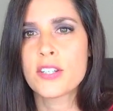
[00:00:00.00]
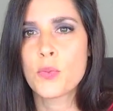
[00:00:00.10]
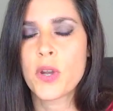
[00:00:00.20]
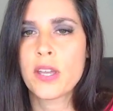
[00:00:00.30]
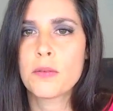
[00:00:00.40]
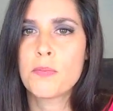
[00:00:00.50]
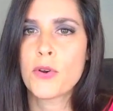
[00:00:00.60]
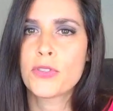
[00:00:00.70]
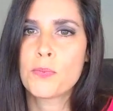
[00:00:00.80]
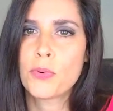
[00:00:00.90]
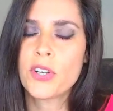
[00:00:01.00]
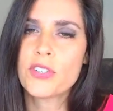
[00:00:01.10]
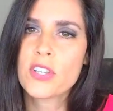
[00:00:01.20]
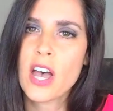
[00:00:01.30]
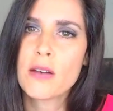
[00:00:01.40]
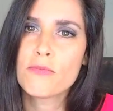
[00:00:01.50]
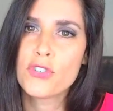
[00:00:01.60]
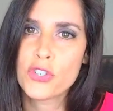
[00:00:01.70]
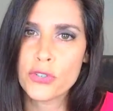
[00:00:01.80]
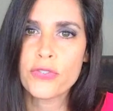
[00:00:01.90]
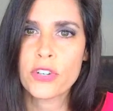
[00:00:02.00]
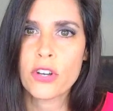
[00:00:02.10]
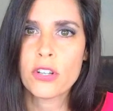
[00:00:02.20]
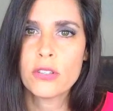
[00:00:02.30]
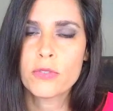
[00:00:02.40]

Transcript: to win both the Breeders' Cup Juvenile,